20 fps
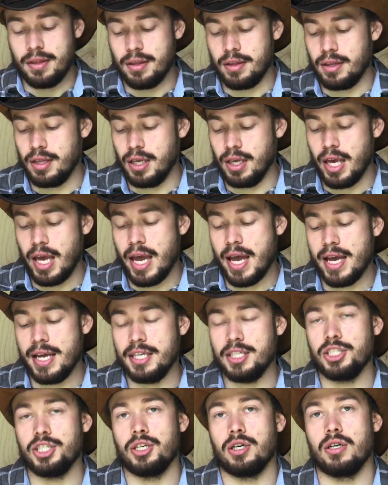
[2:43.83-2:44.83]
The
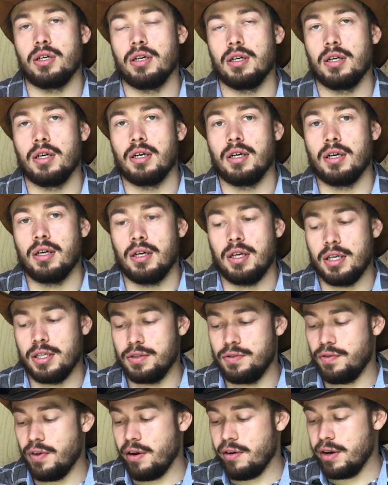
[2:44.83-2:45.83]
edge is
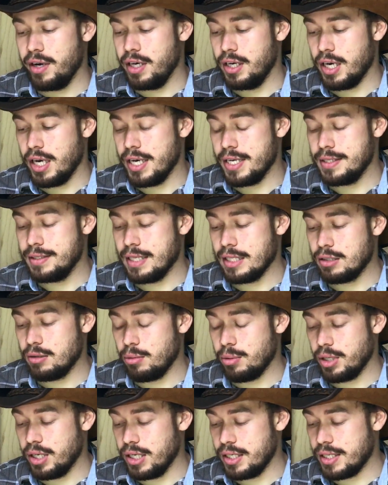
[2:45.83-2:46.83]
very nice, and that's what
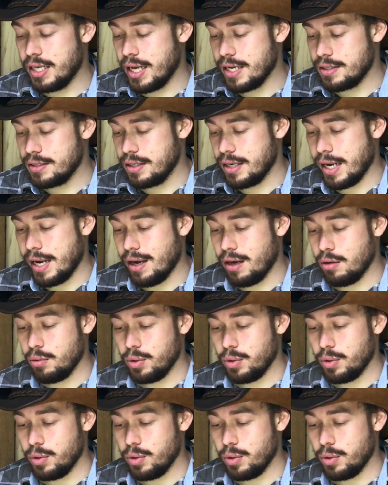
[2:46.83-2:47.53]
we're going to test now.